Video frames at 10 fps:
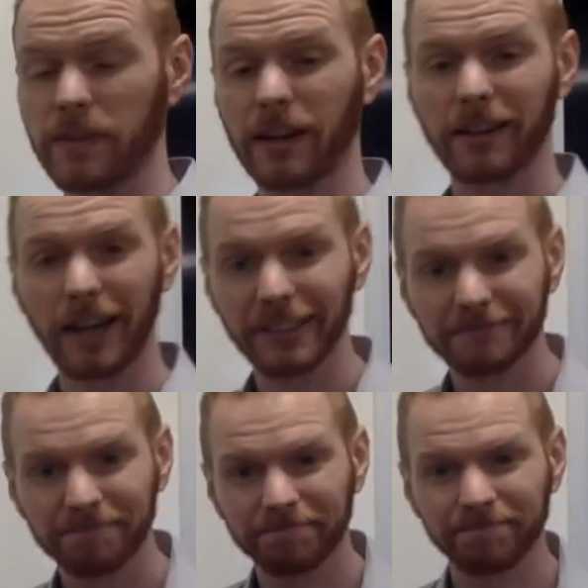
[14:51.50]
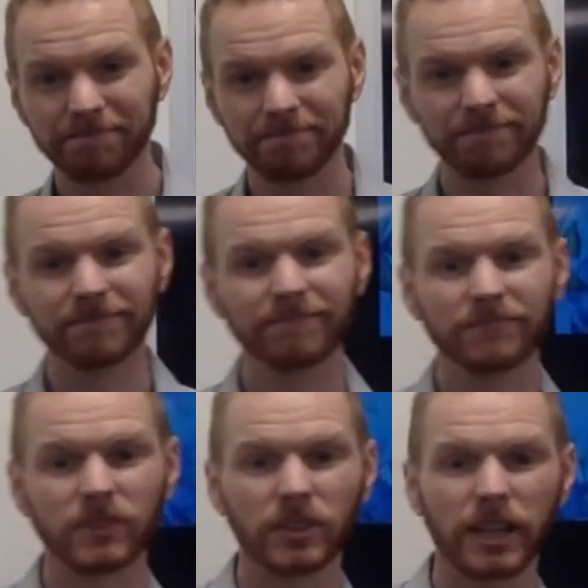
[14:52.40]
that guy.
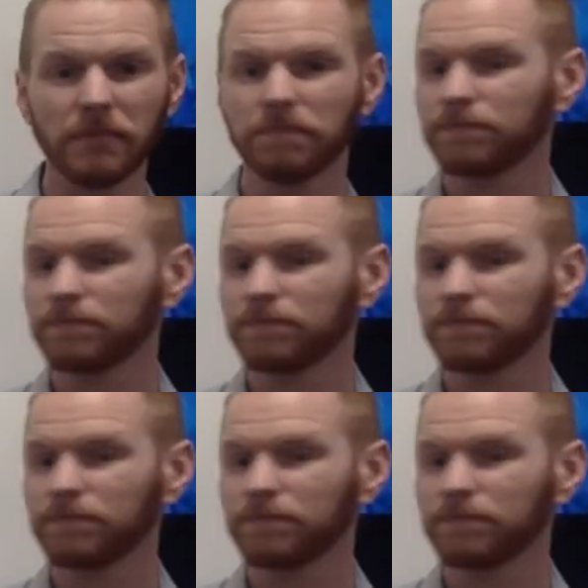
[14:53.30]
Okay?